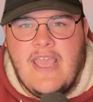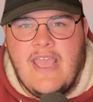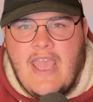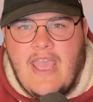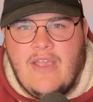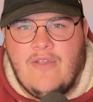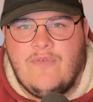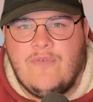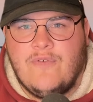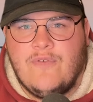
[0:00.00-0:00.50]

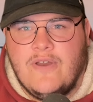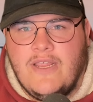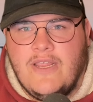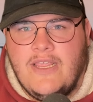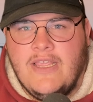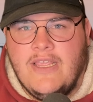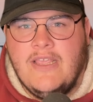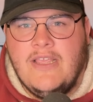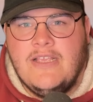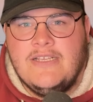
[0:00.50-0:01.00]

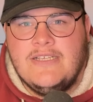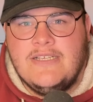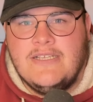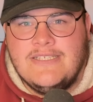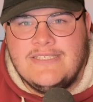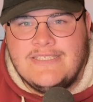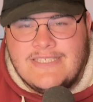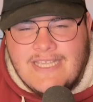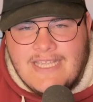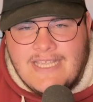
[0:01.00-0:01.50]
every
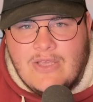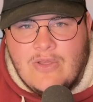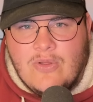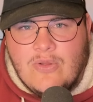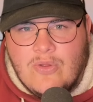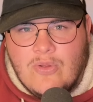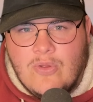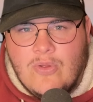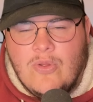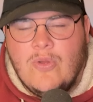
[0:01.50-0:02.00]

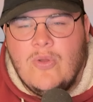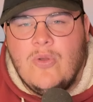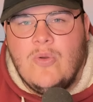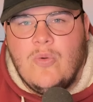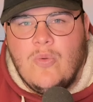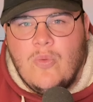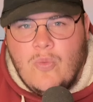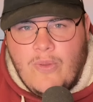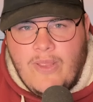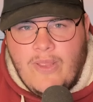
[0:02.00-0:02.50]
single
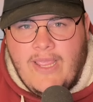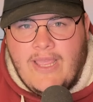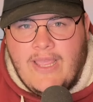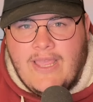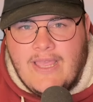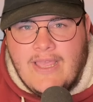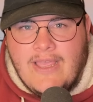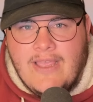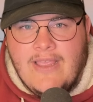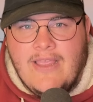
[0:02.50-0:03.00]

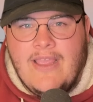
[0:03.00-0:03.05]
week